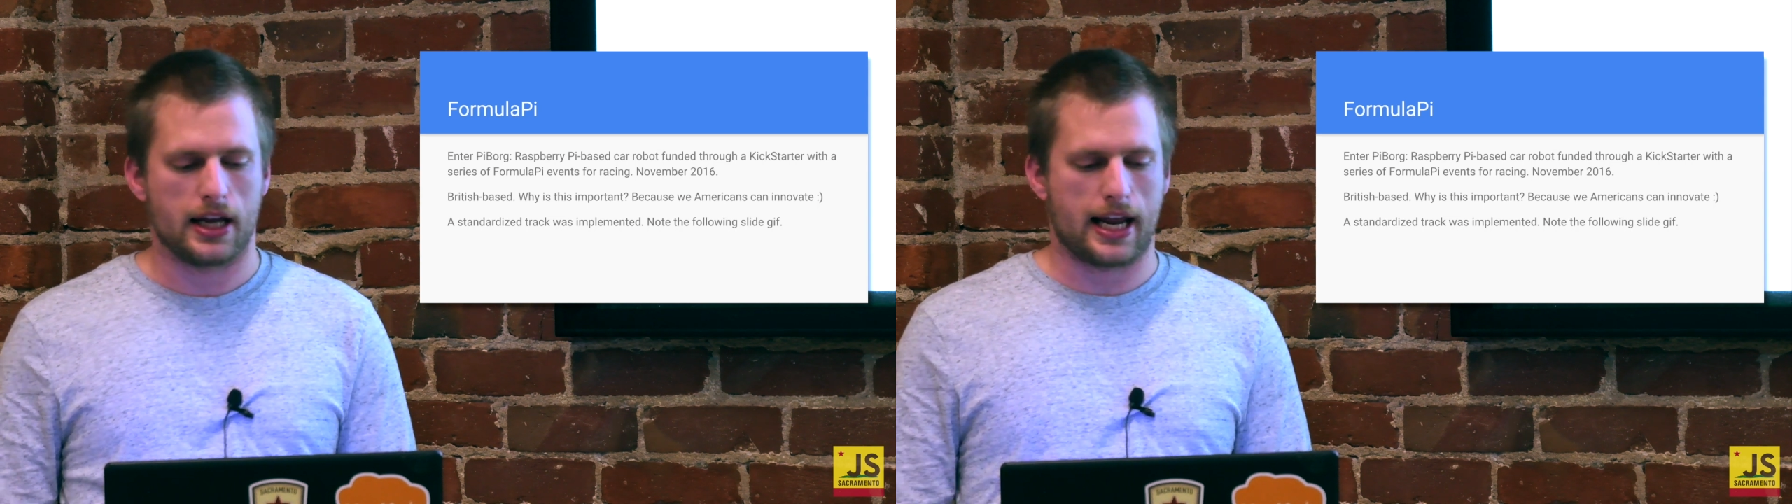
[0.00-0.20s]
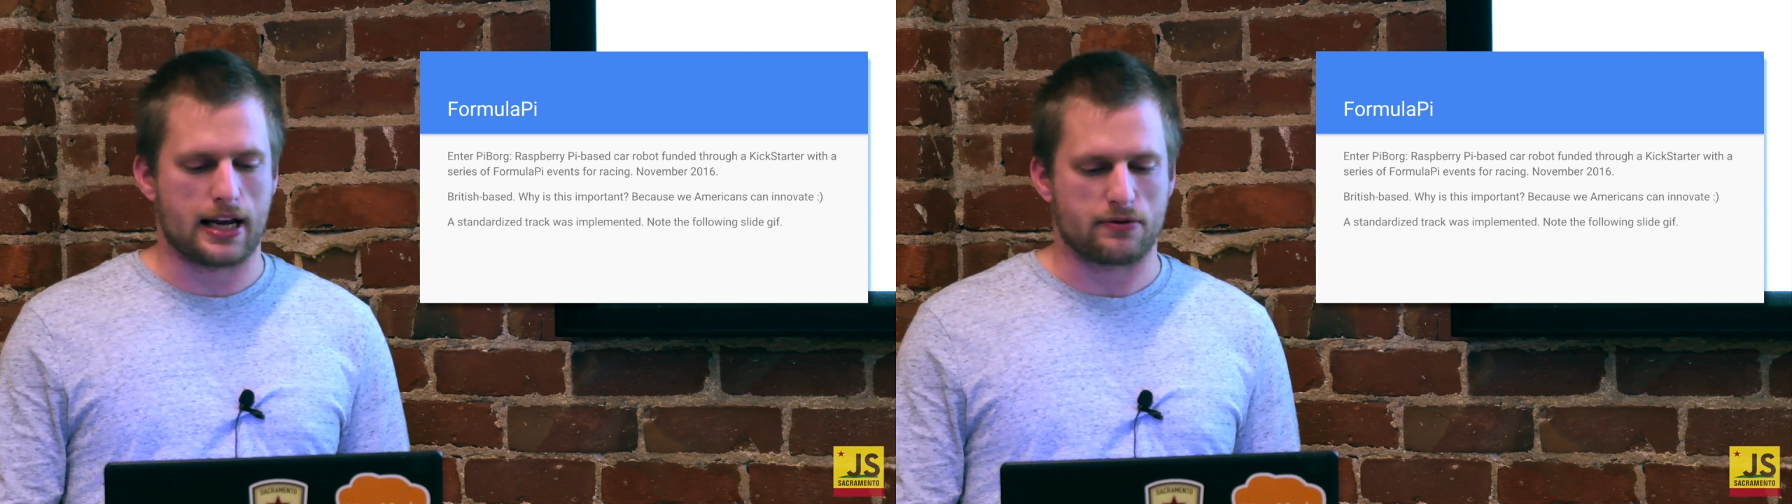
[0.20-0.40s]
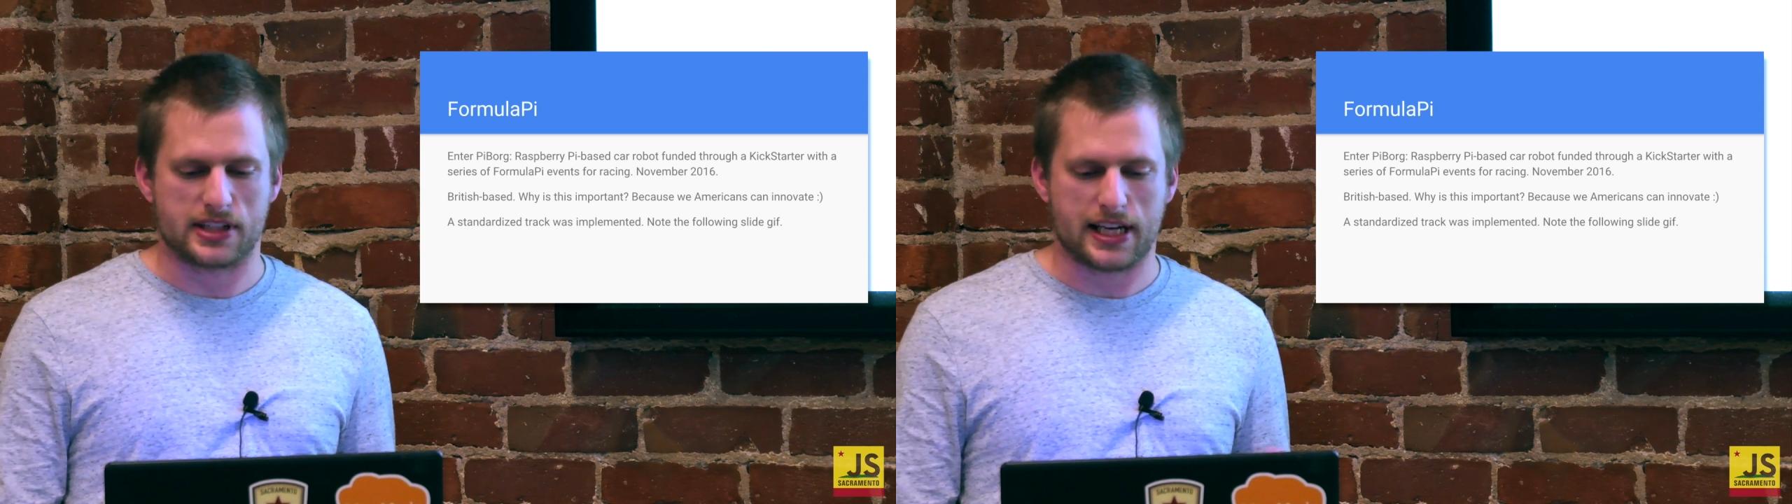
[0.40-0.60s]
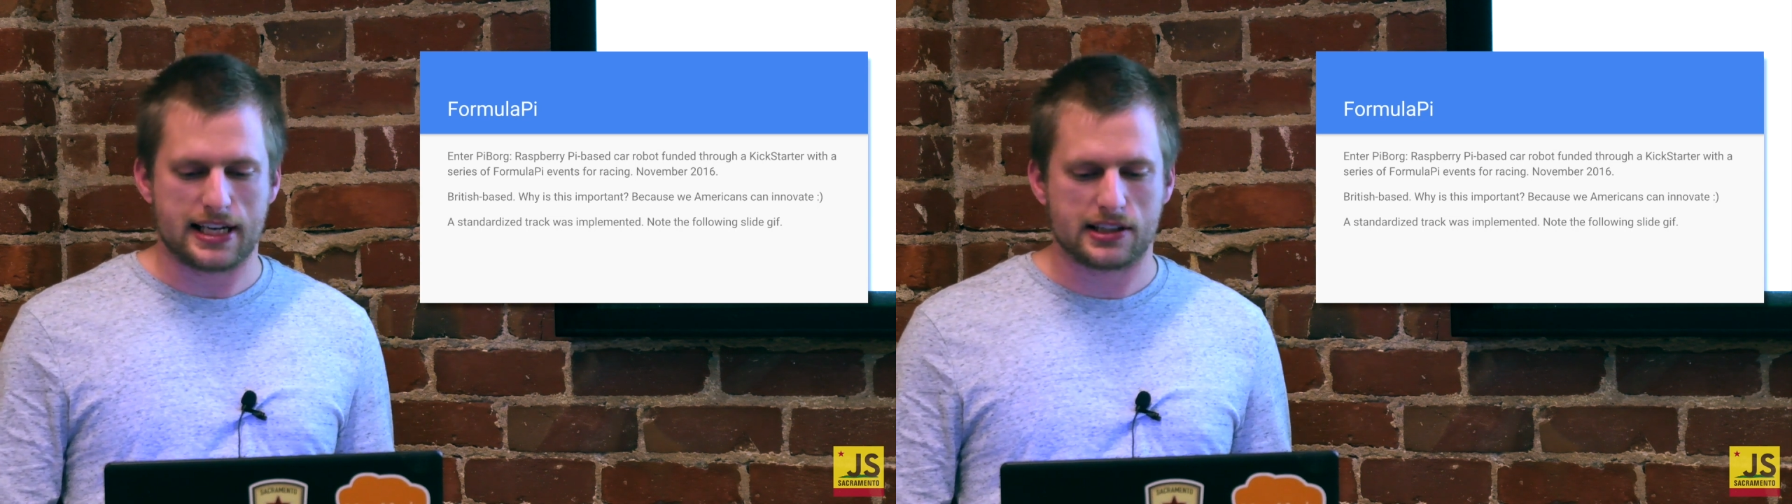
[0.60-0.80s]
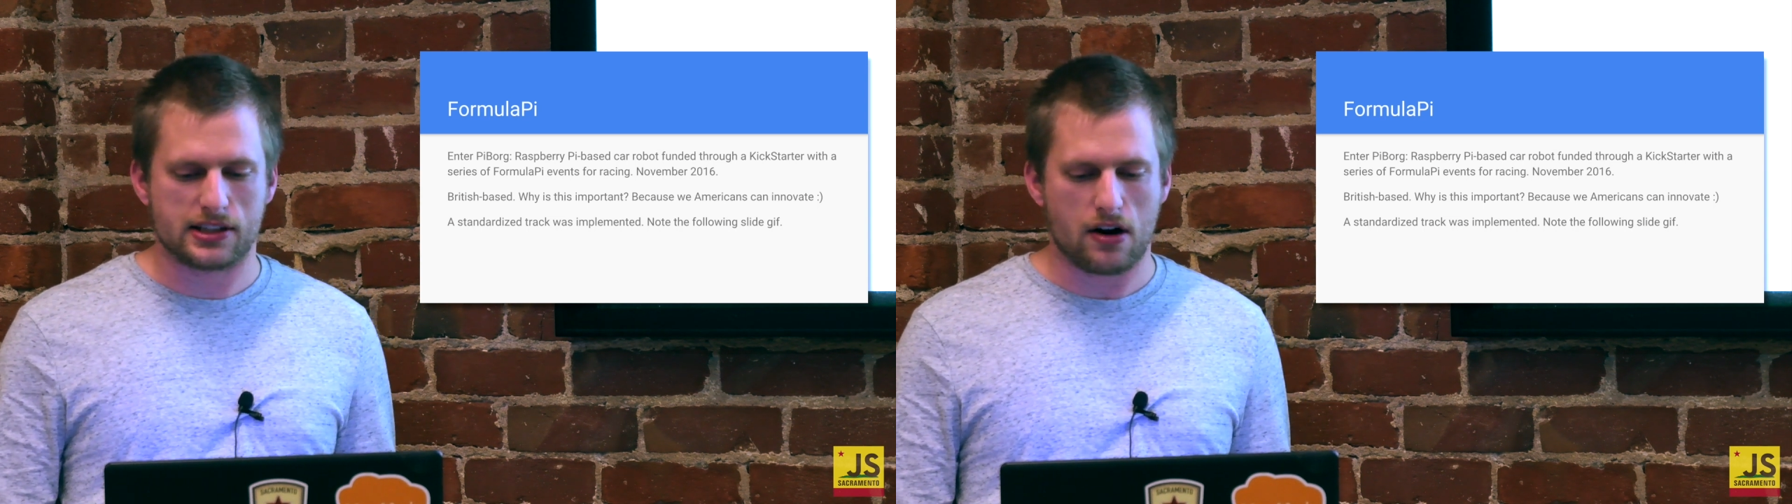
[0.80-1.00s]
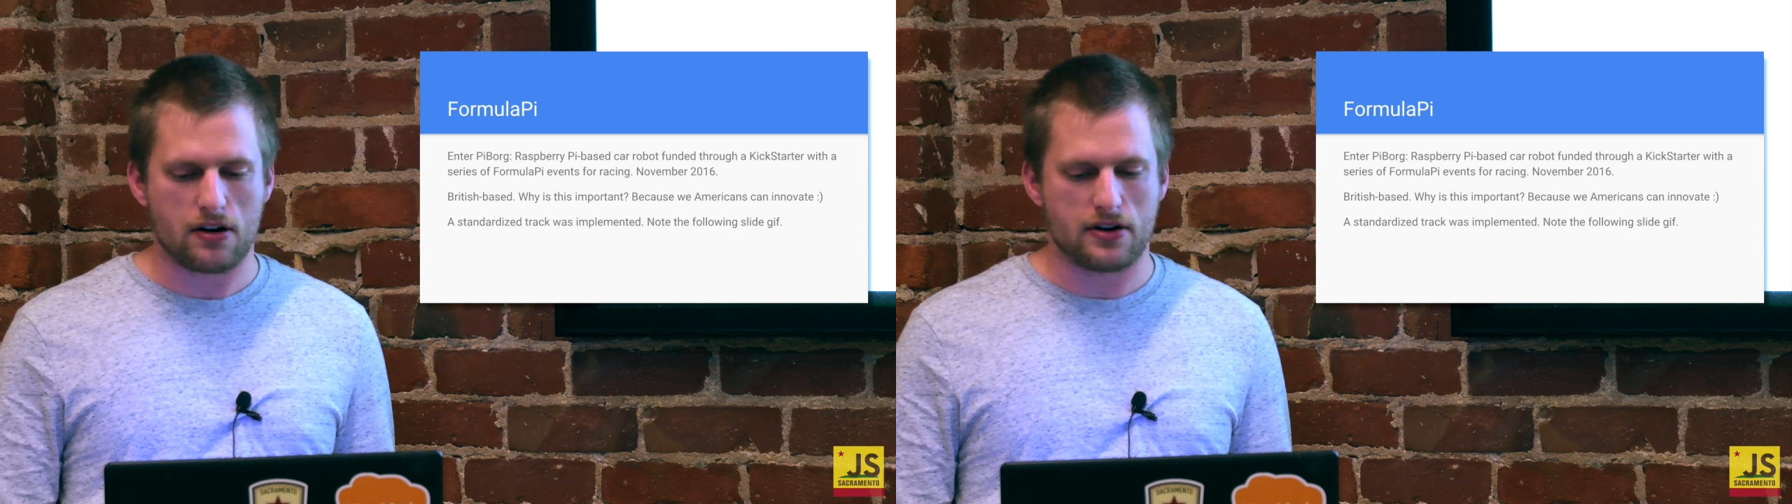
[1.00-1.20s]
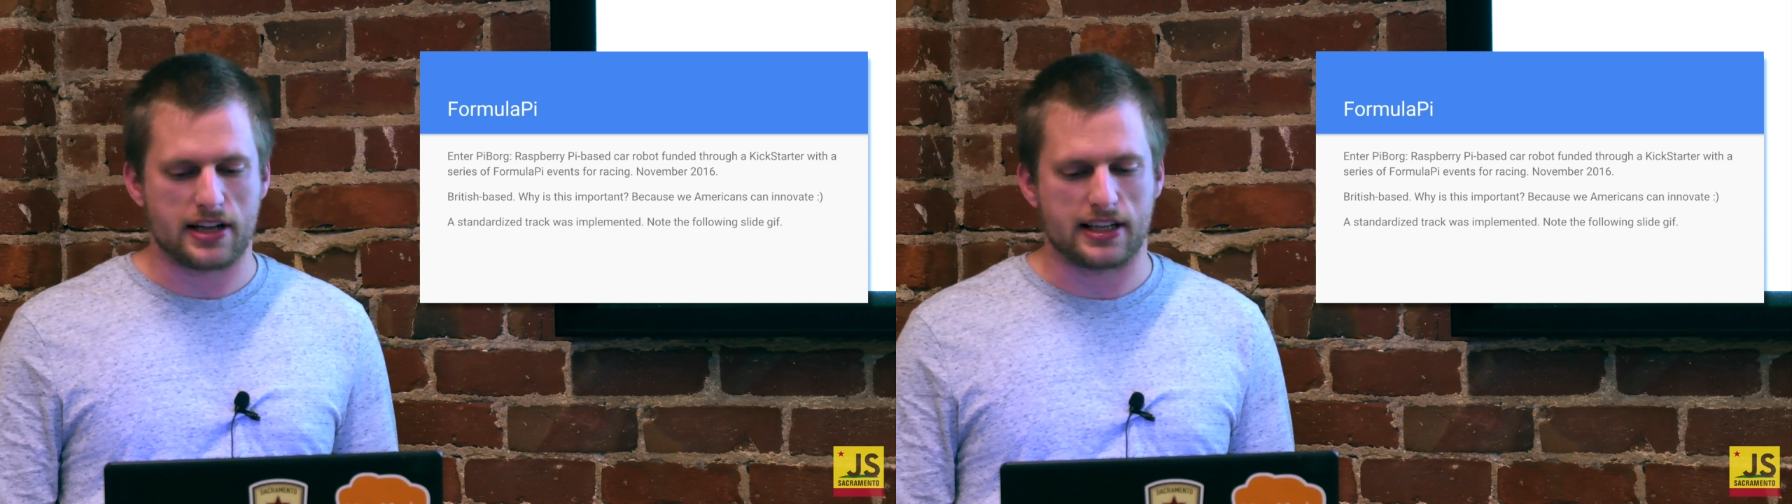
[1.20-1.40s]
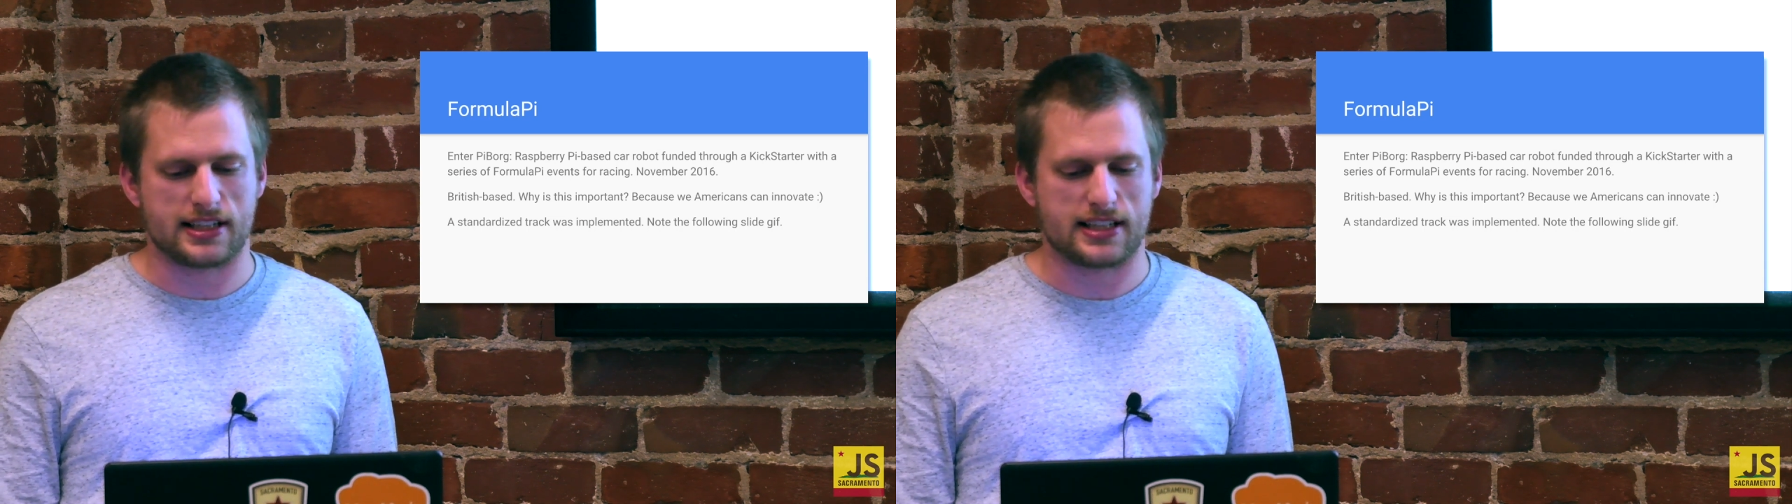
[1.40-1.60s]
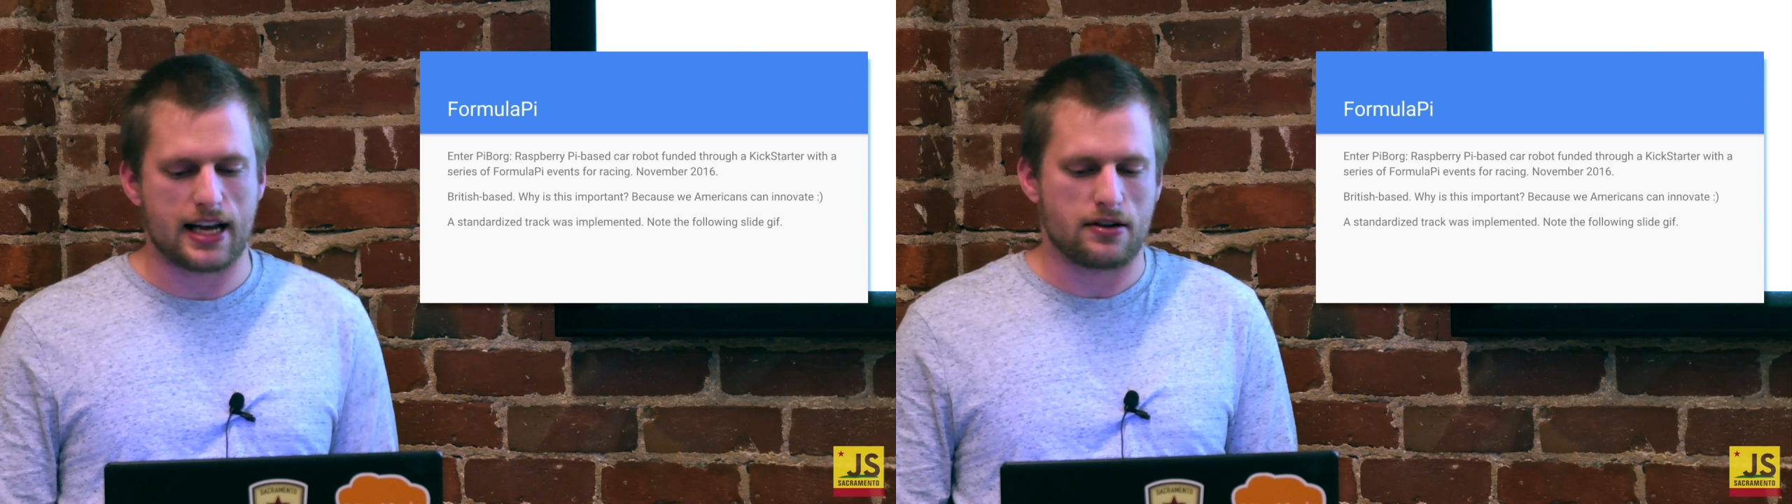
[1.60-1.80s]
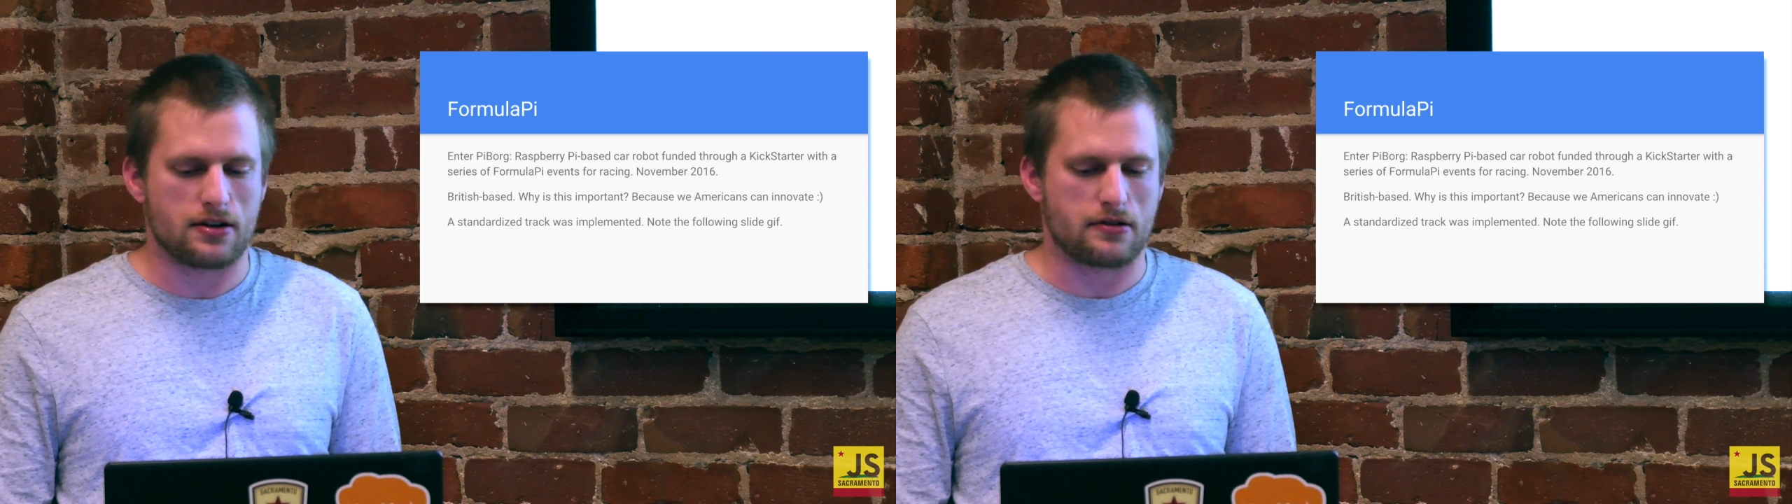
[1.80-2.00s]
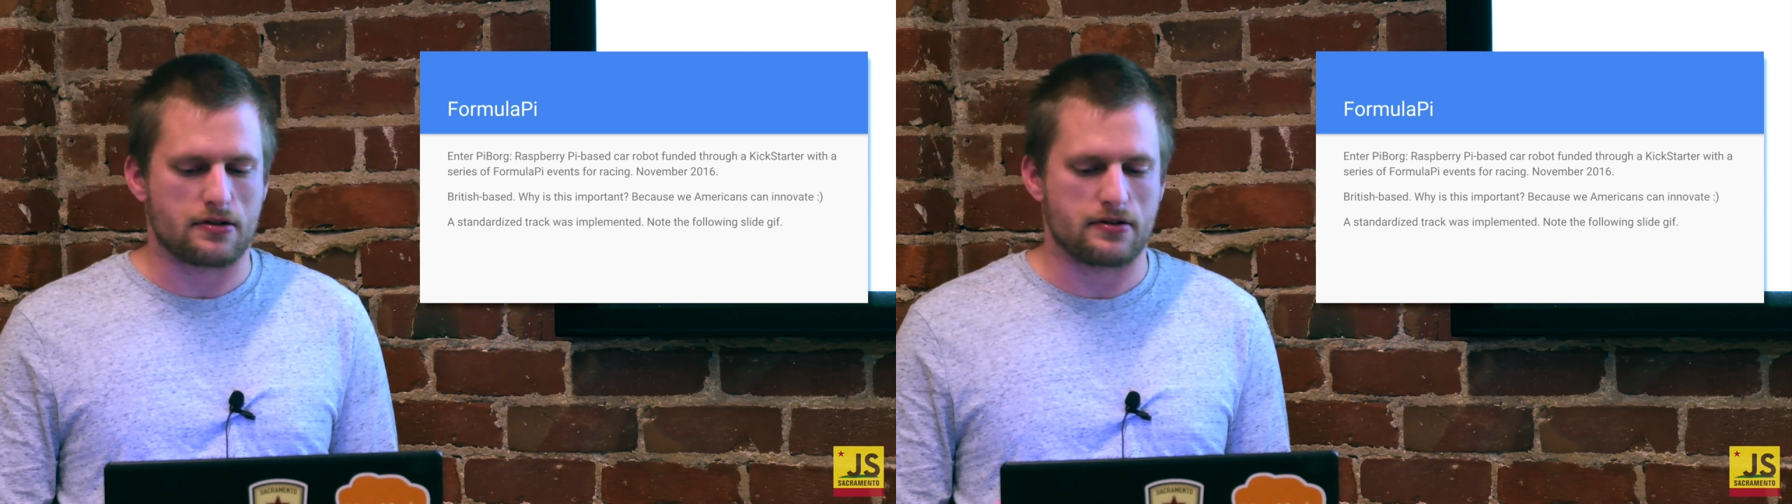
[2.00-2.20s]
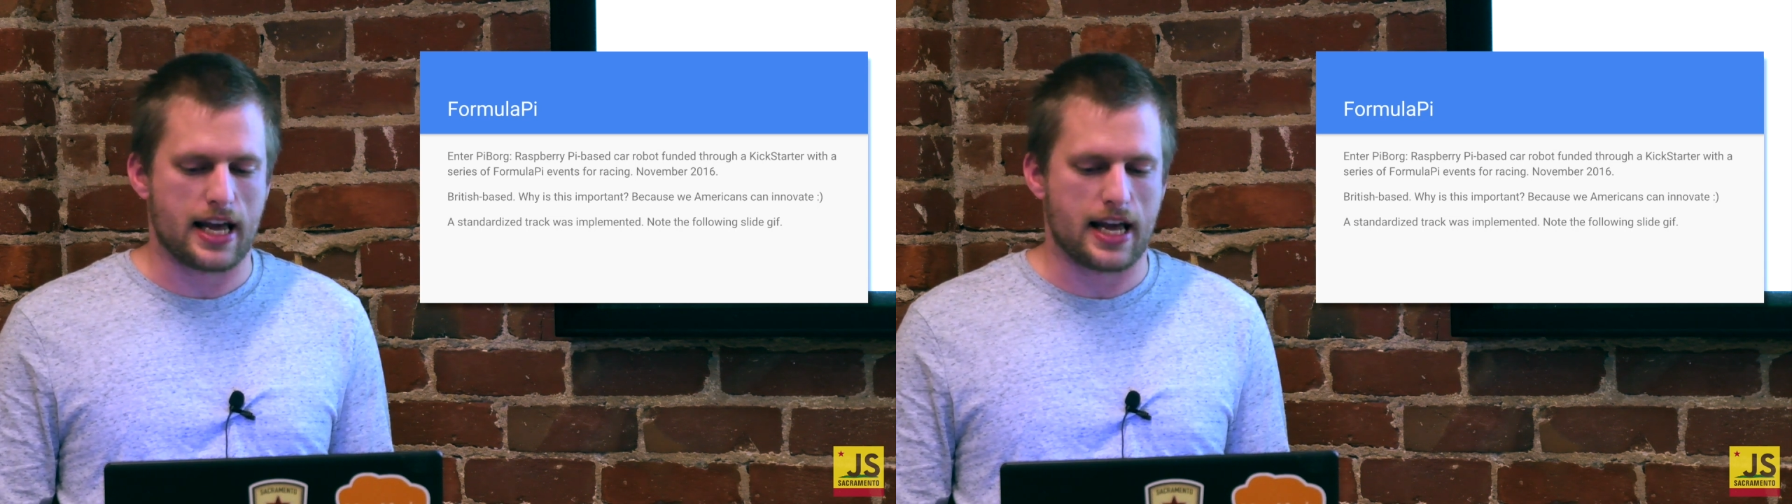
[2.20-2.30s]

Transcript: and it was a Kickstarter, and they decided, oh,